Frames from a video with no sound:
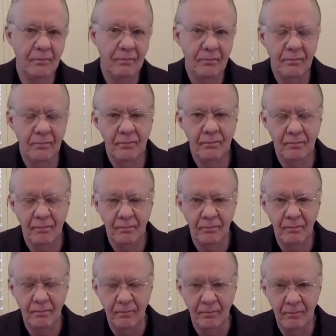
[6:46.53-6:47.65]

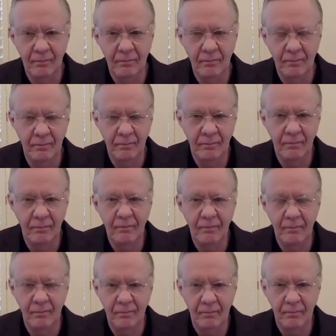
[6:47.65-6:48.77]

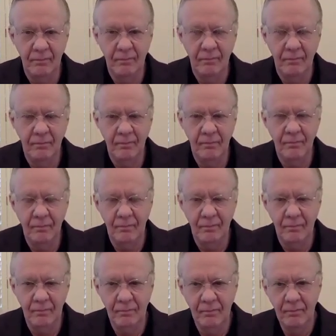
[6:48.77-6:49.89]

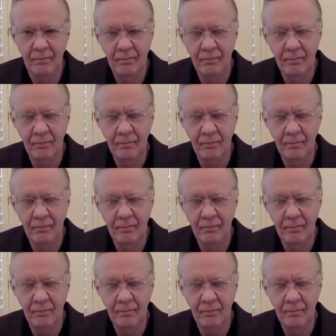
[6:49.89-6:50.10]
This person isn't speaking.